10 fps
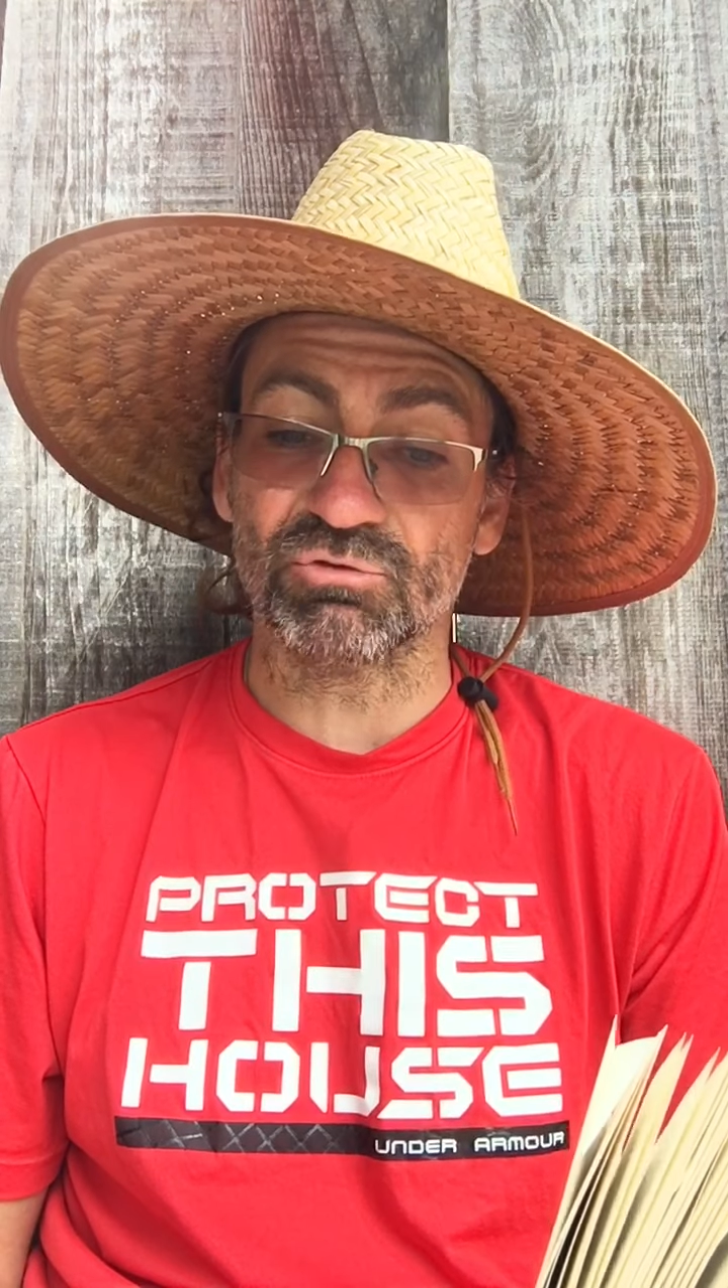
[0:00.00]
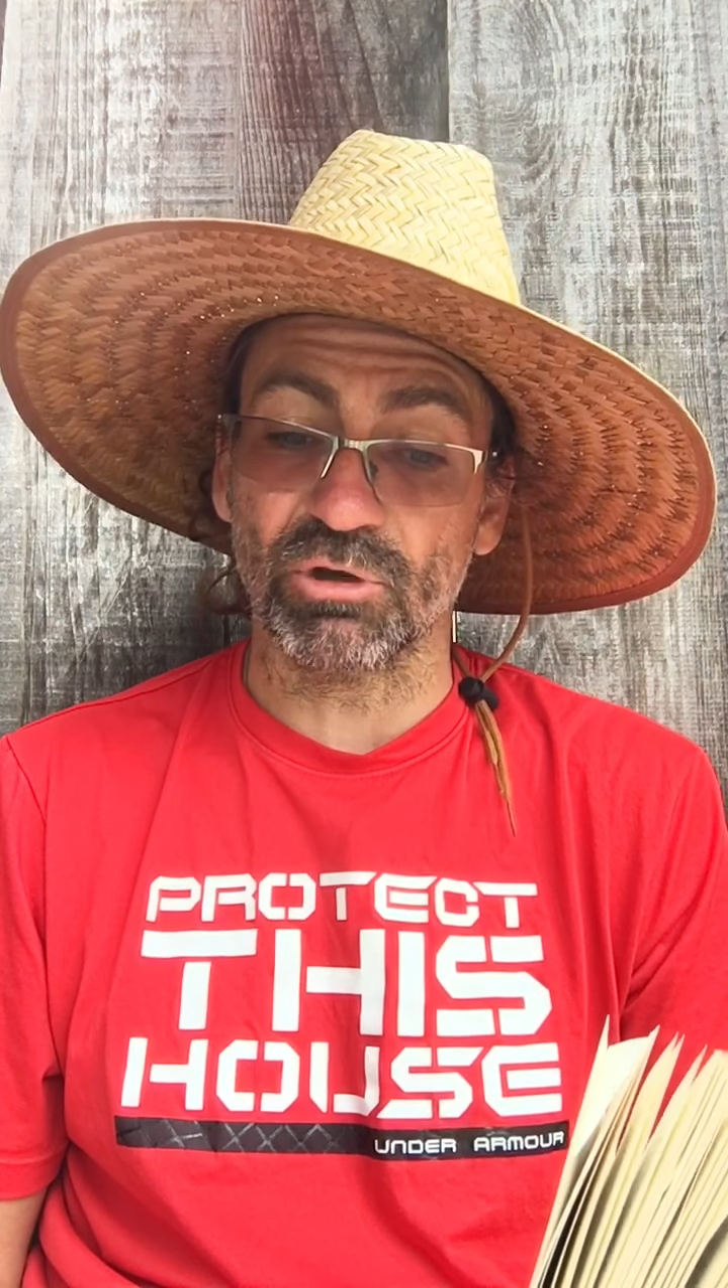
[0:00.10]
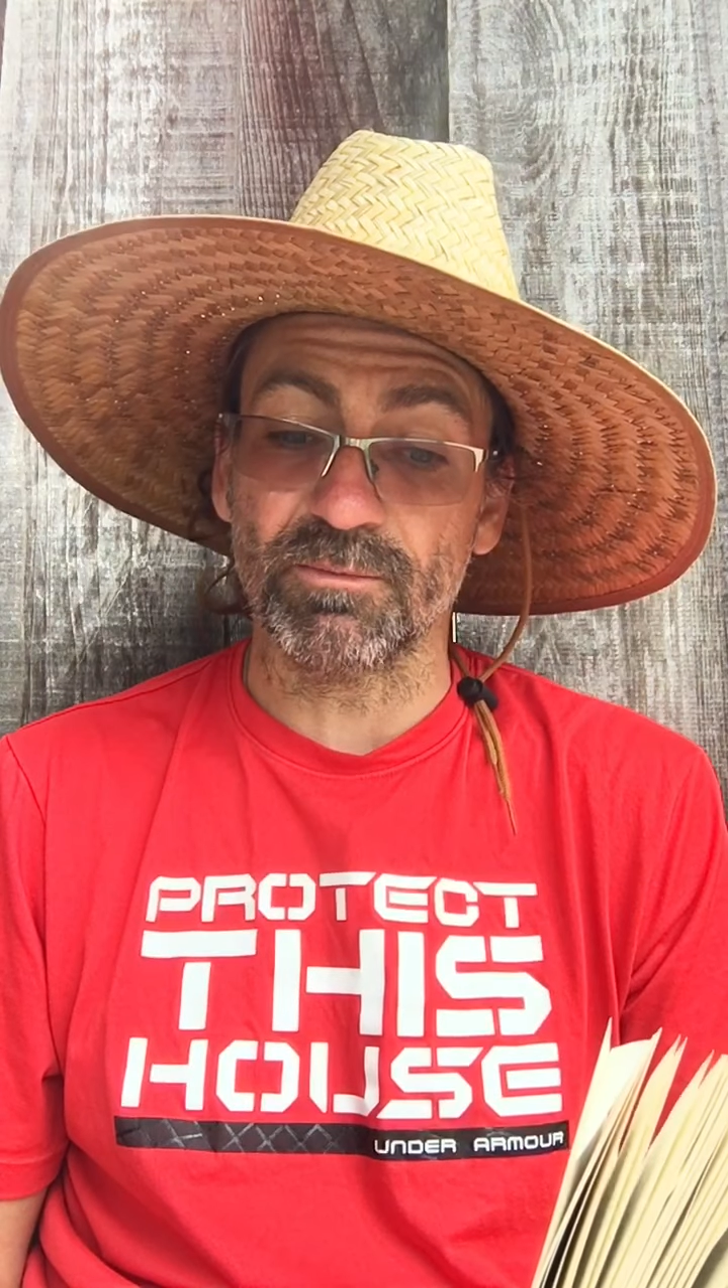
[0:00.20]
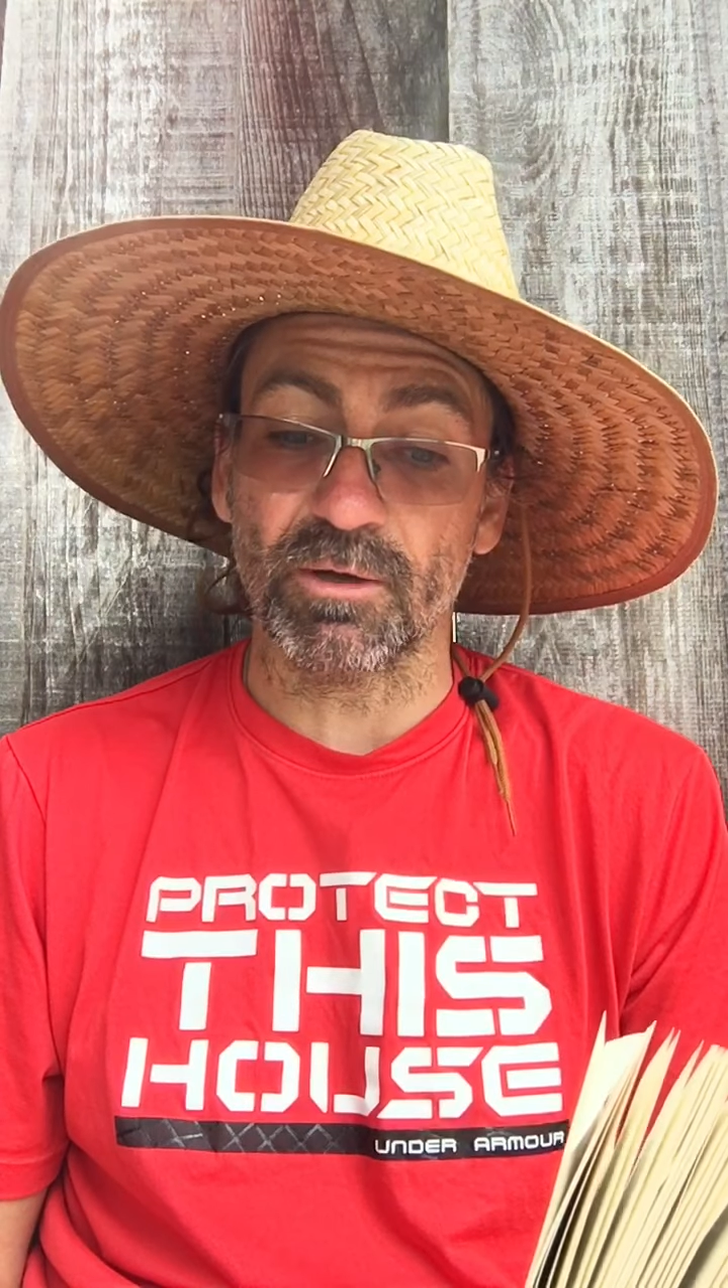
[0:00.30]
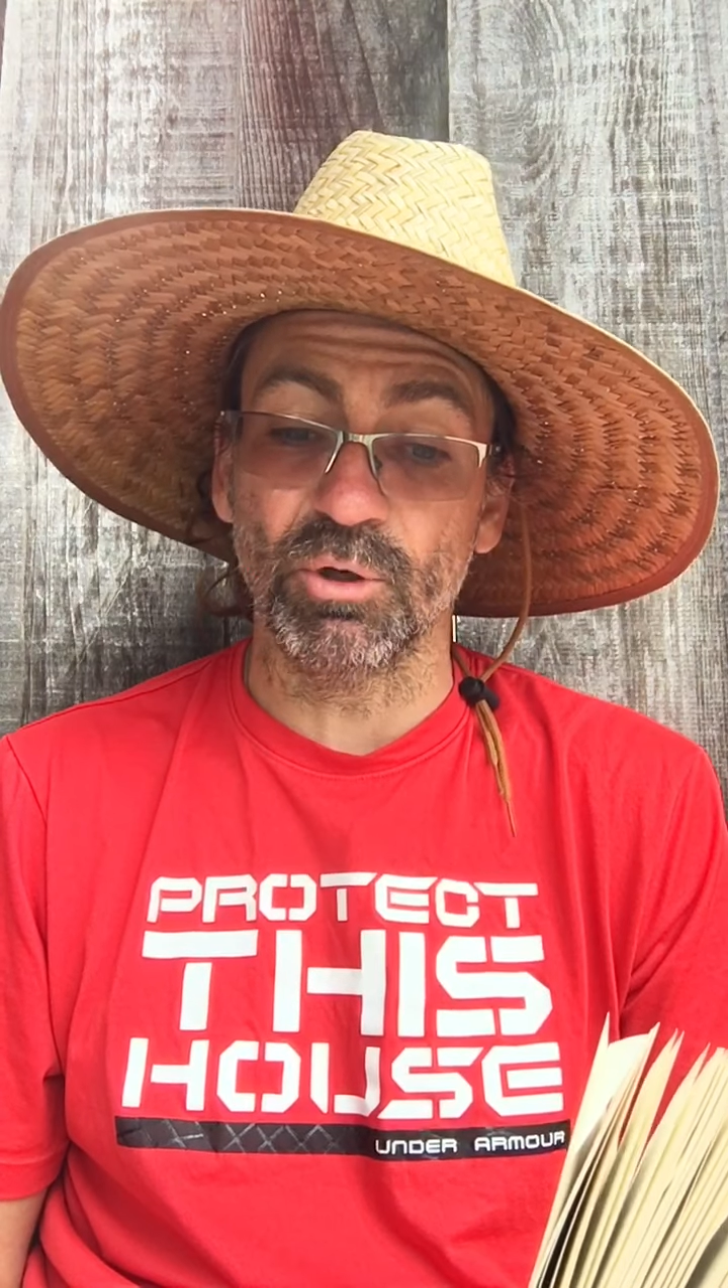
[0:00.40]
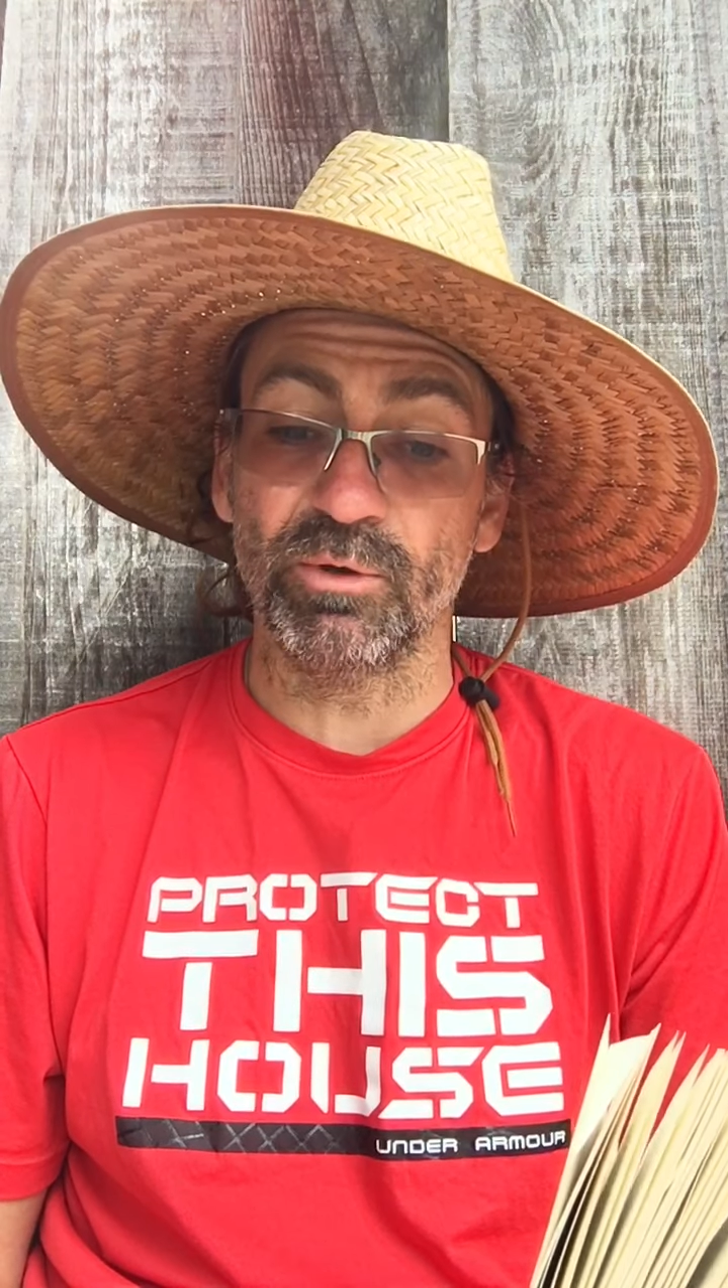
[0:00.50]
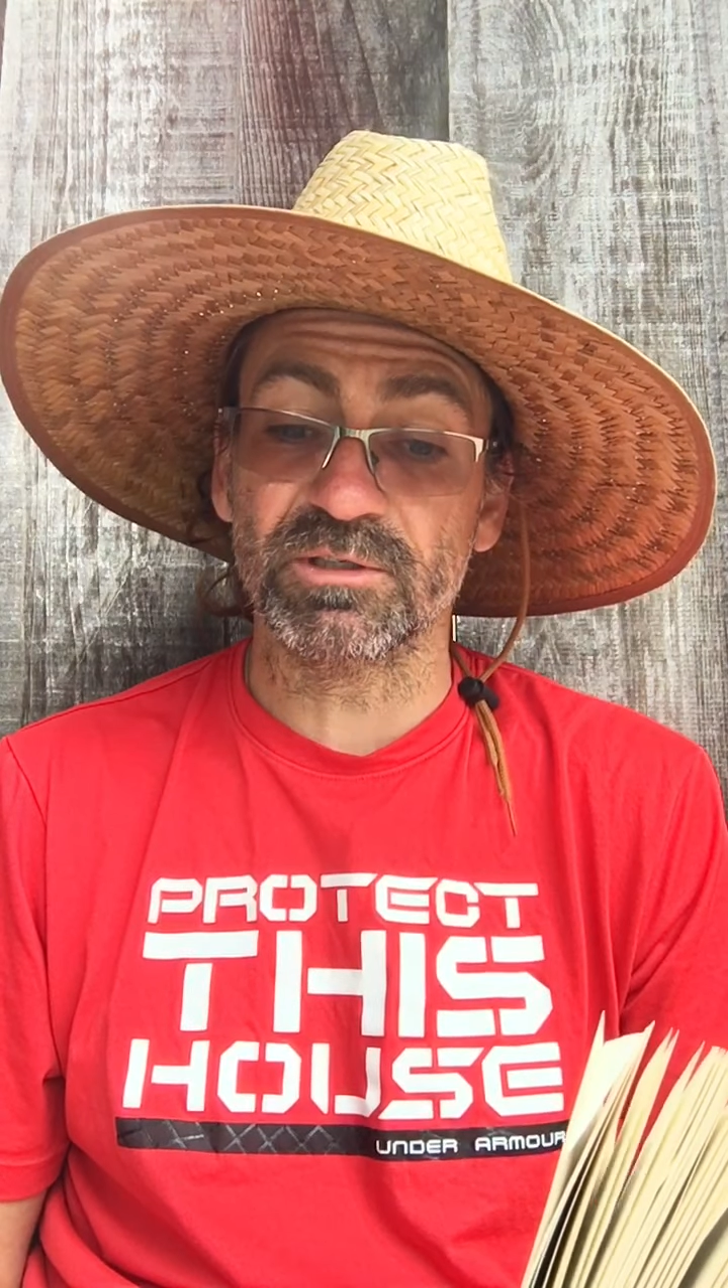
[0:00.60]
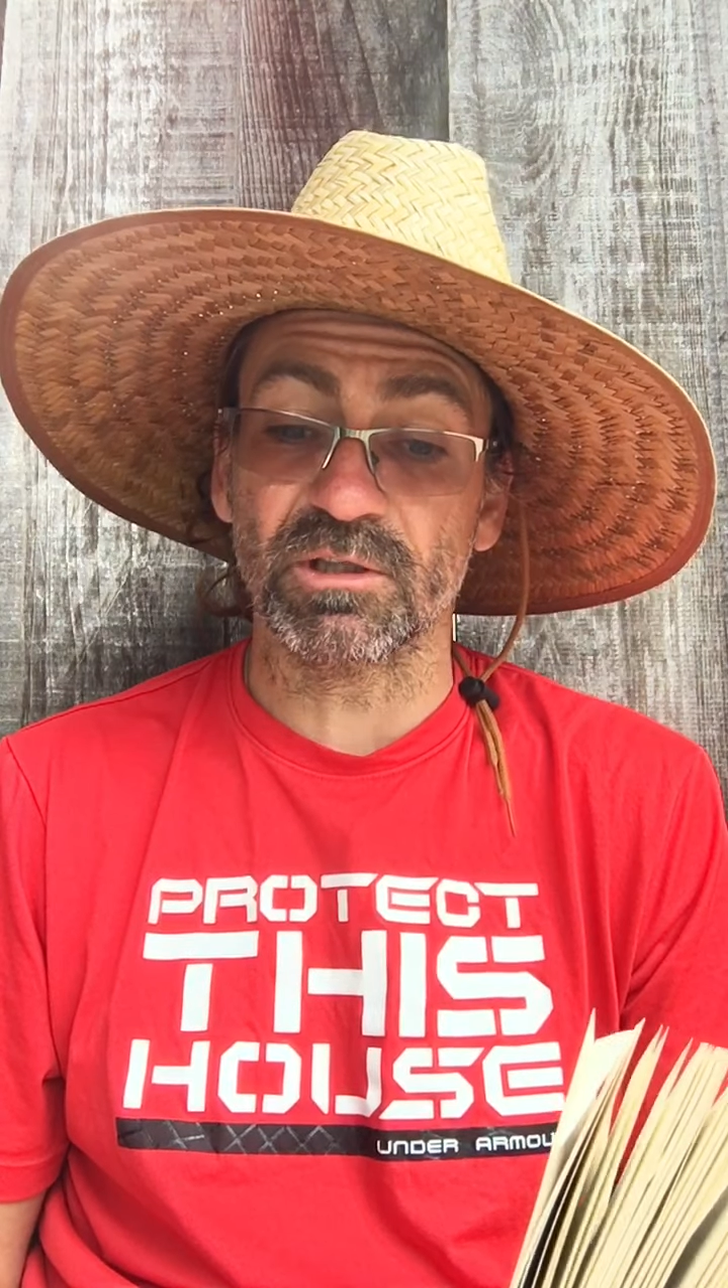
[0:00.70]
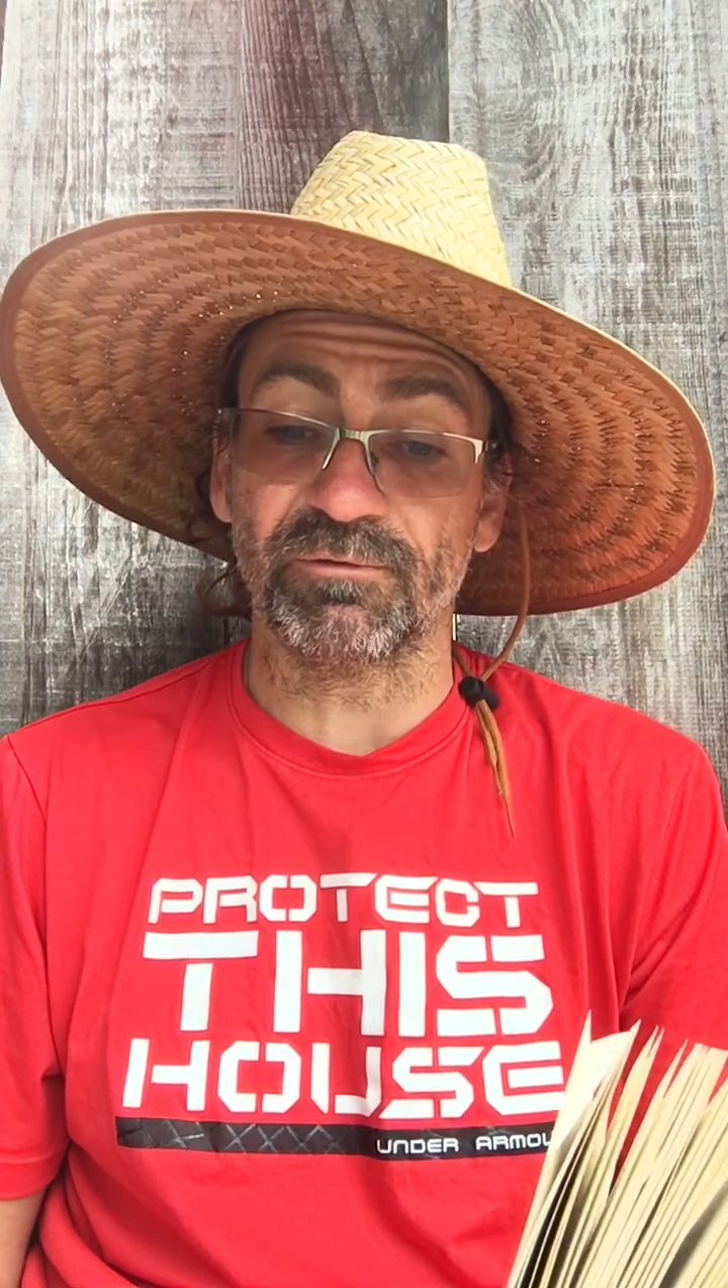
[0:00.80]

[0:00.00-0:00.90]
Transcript: dream I blew into